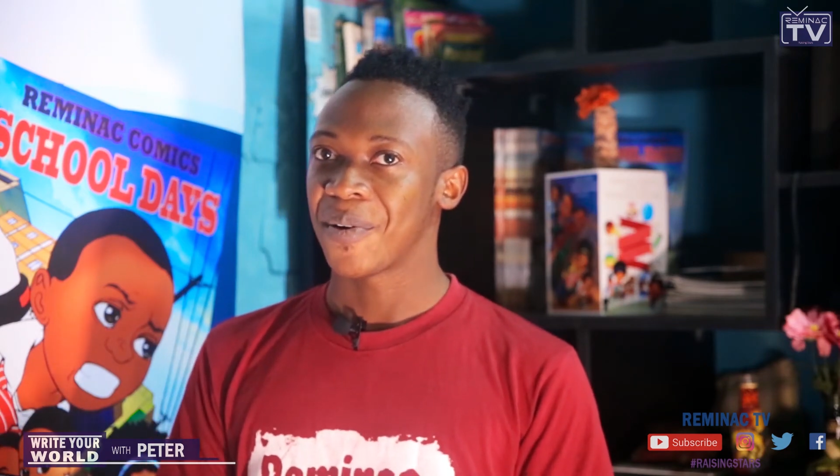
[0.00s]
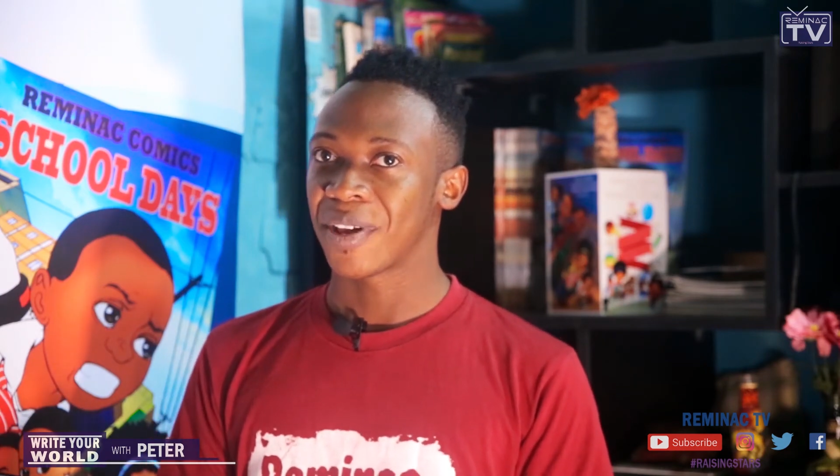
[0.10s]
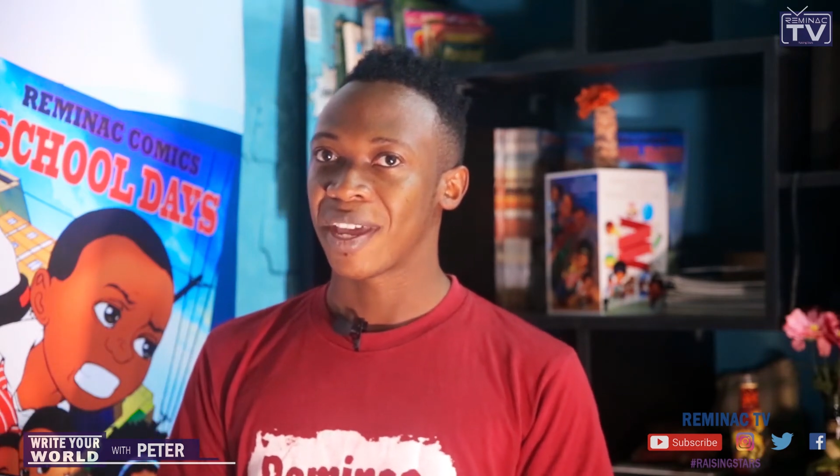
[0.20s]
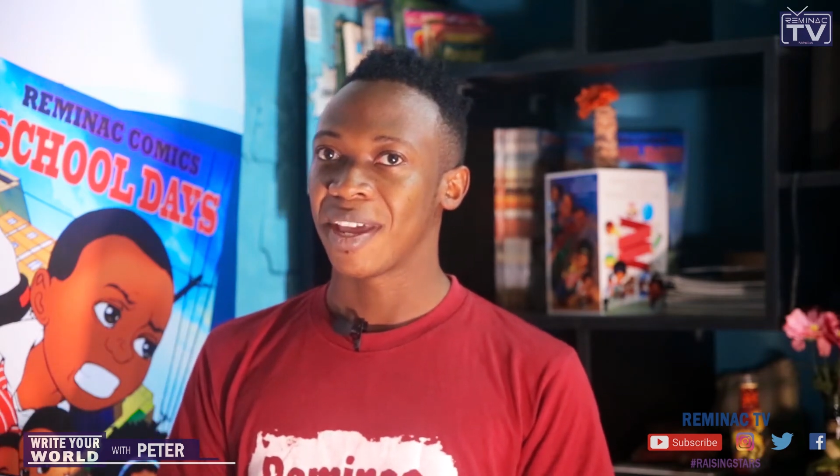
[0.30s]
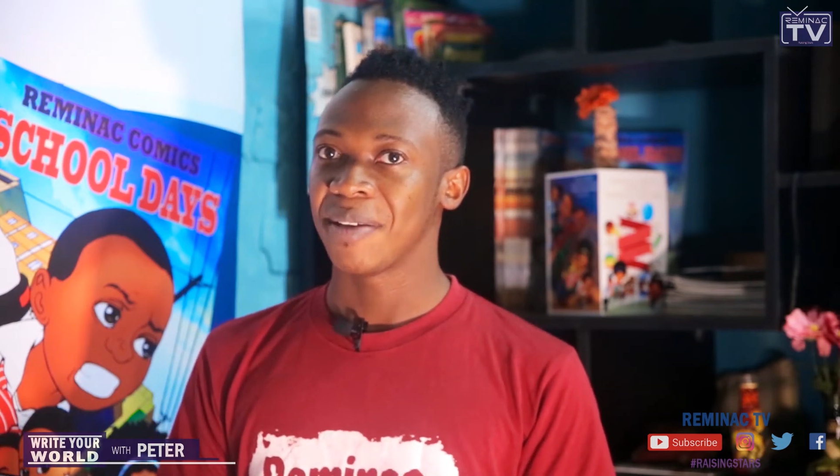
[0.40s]

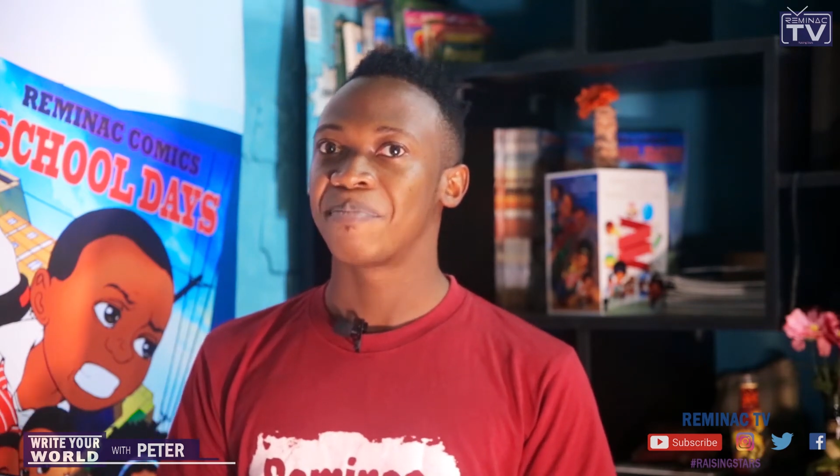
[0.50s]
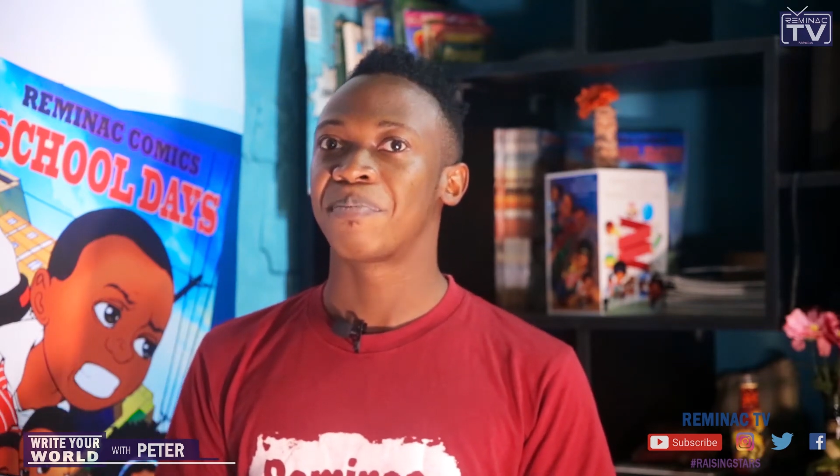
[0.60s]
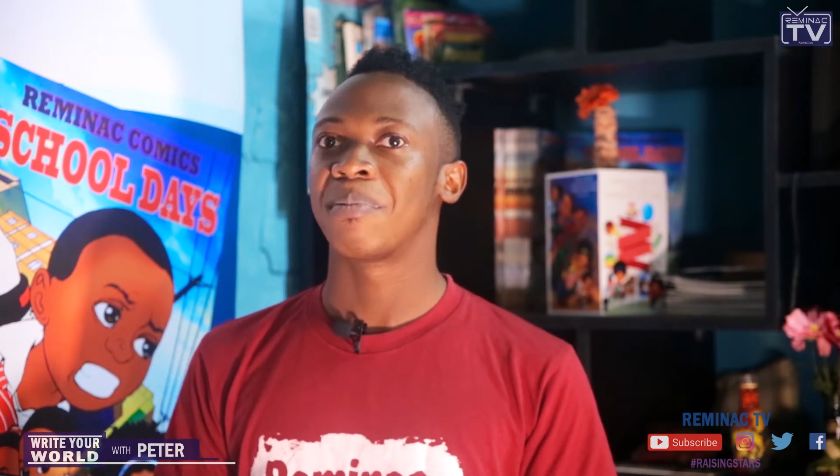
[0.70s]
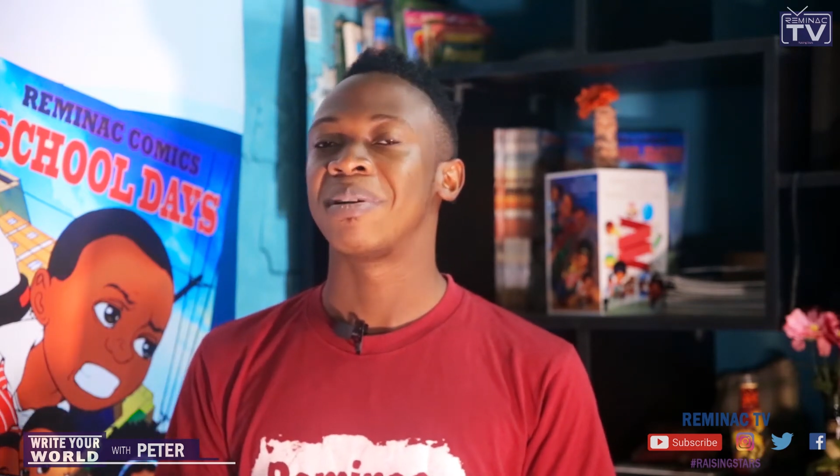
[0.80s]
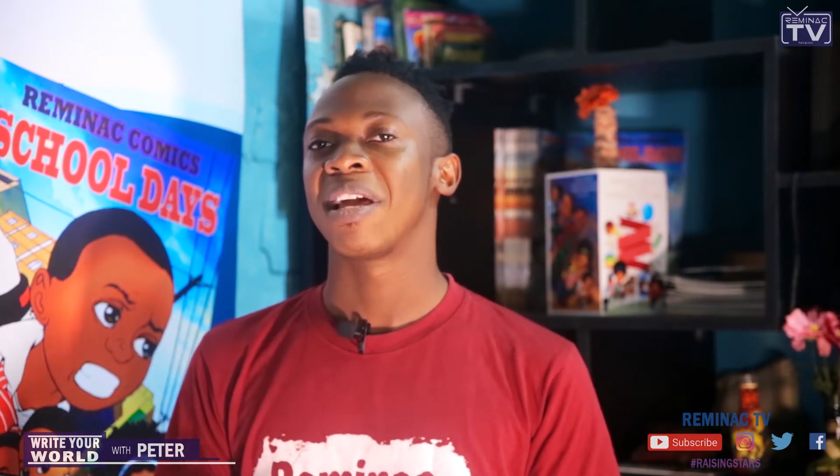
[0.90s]
Okay,
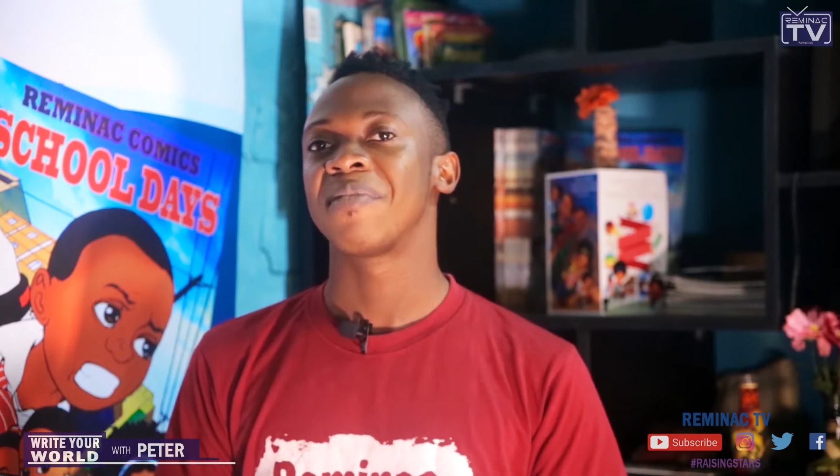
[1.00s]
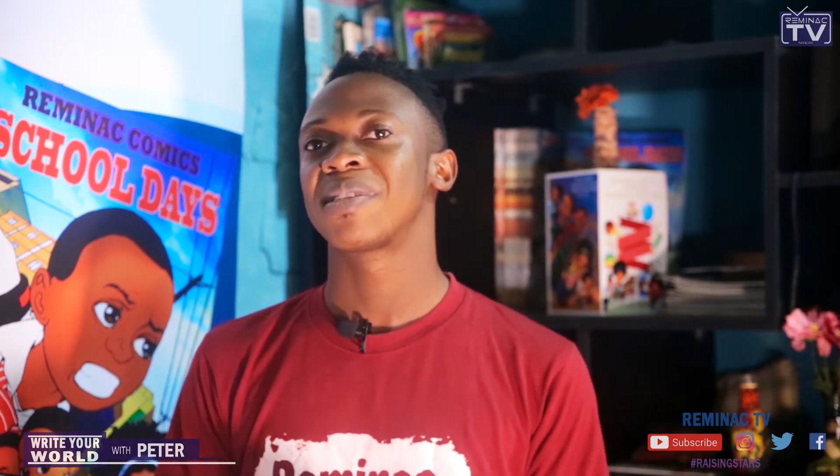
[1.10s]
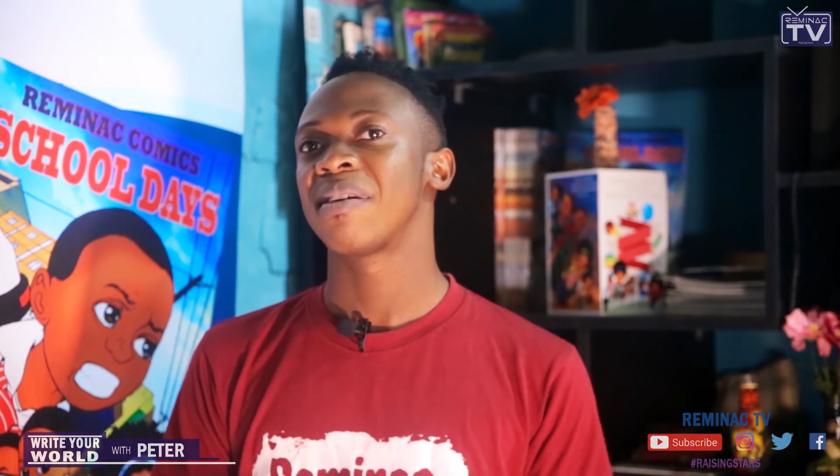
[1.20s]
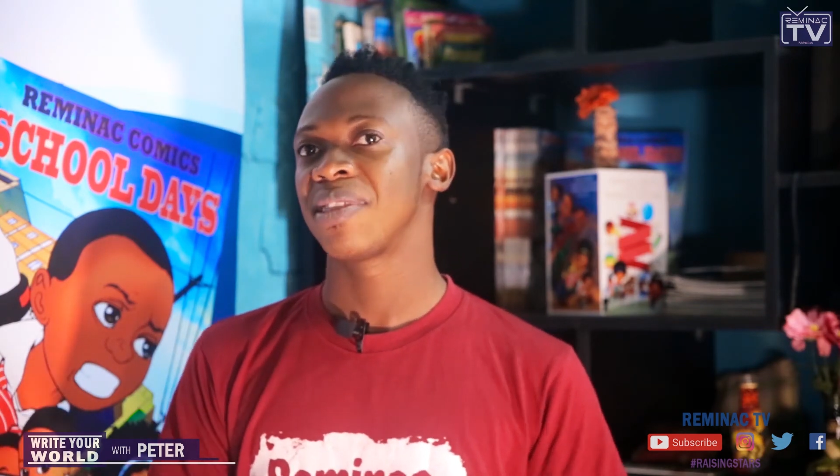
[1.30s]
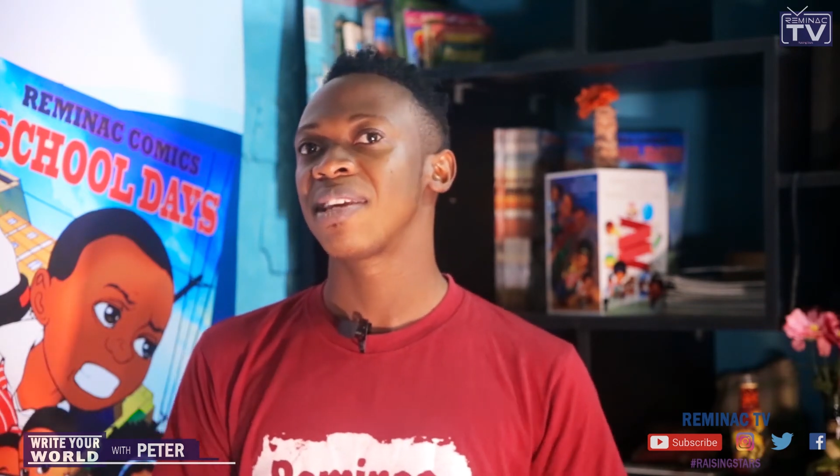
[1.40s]
probably have
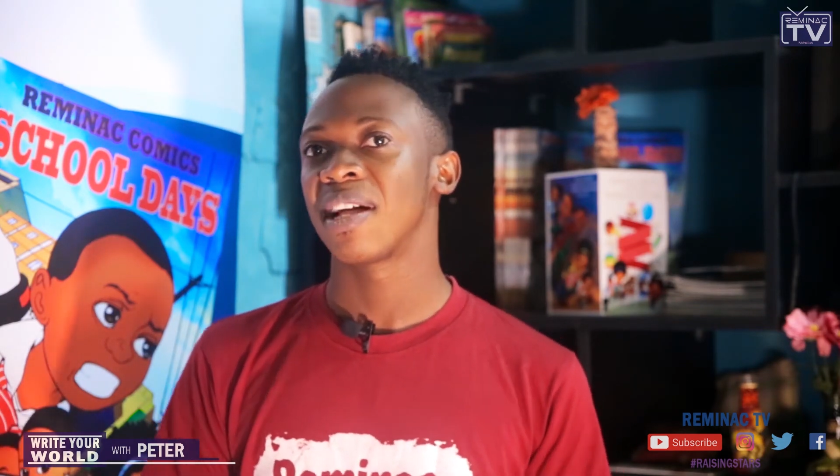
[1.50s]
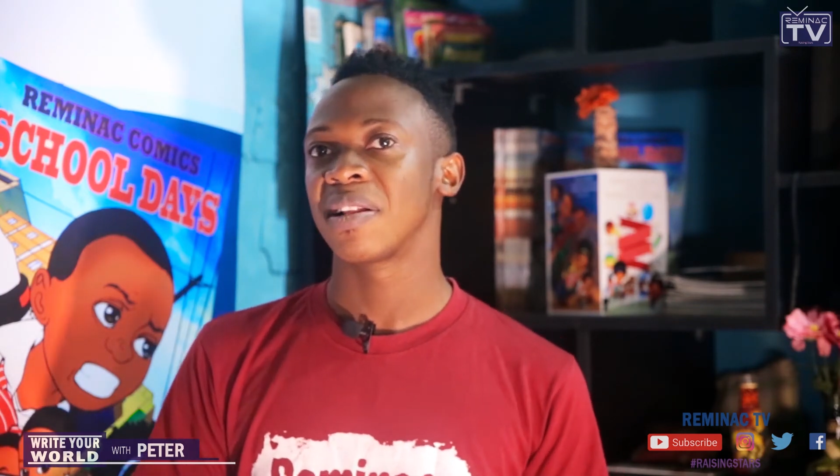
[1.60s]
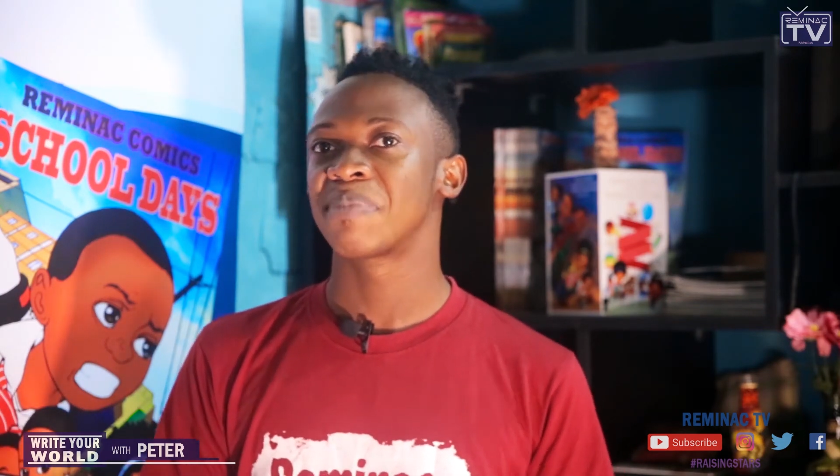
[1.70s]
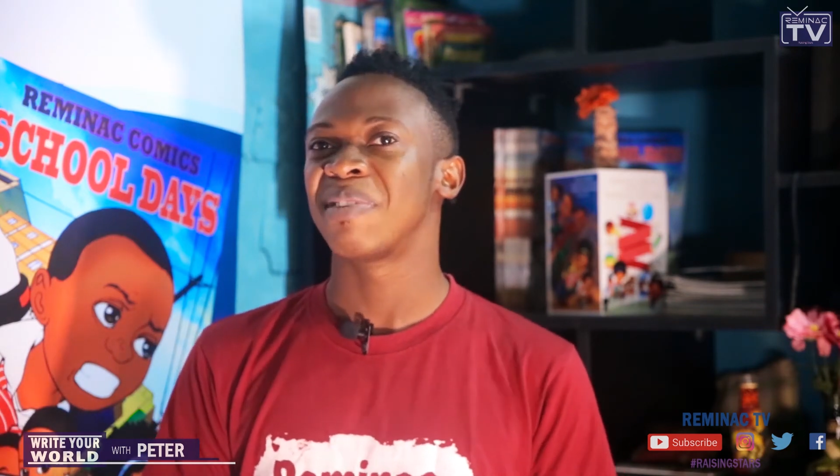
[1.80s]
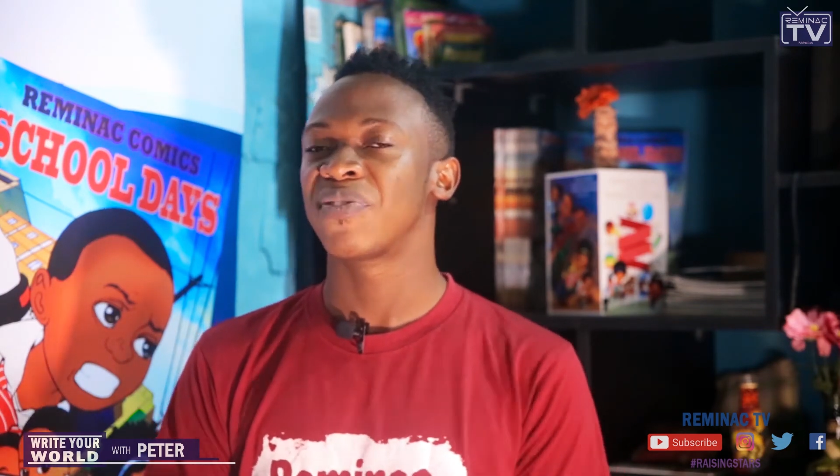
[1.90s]
something
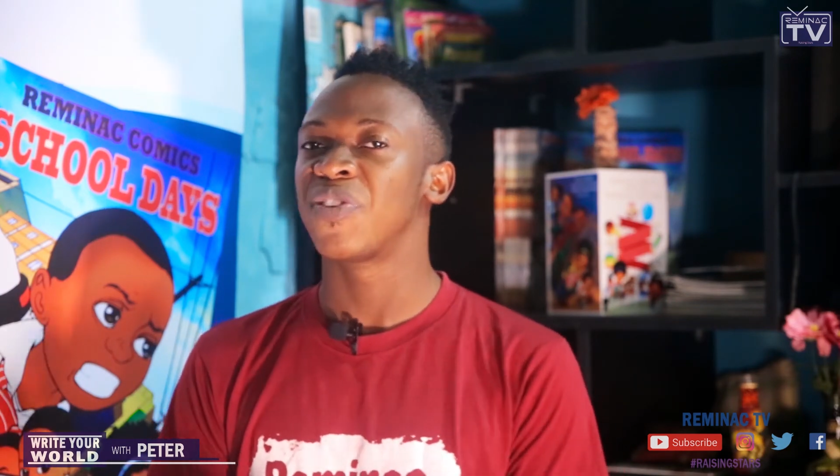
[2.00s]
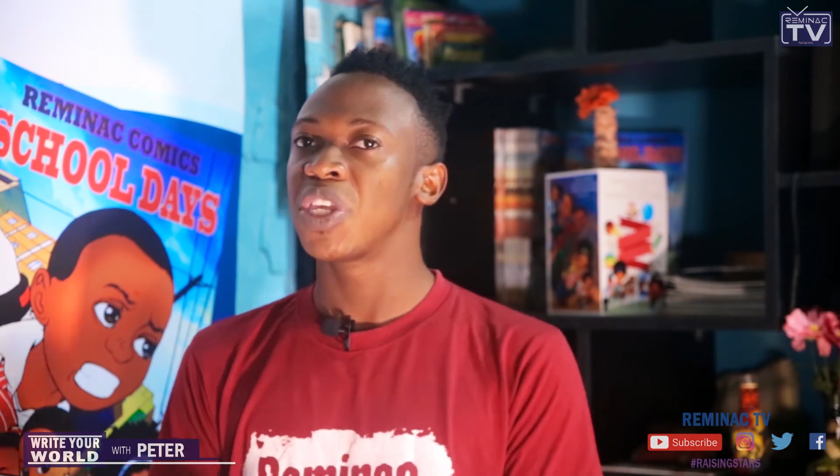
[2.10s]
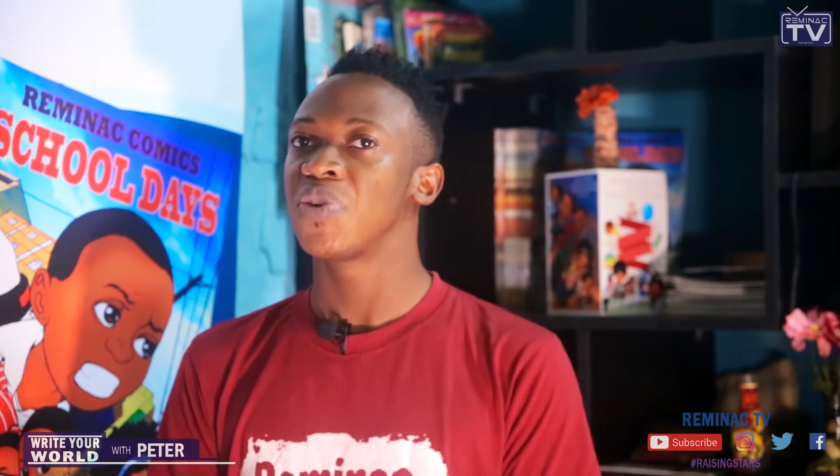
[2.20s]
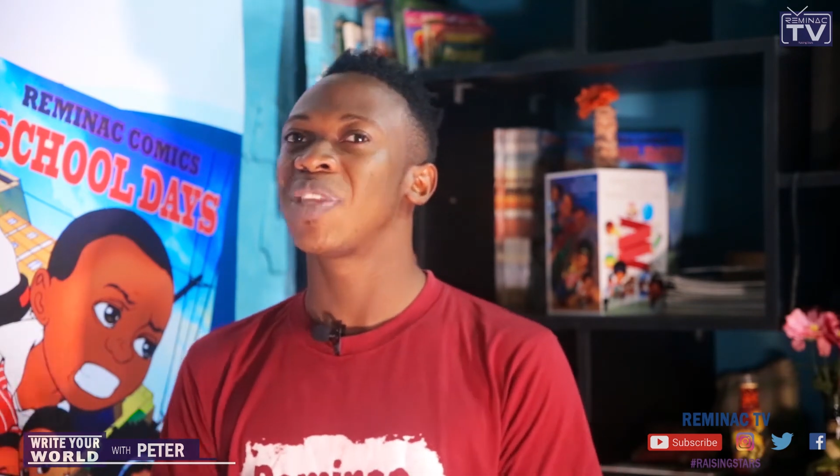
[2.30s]
else, but for you,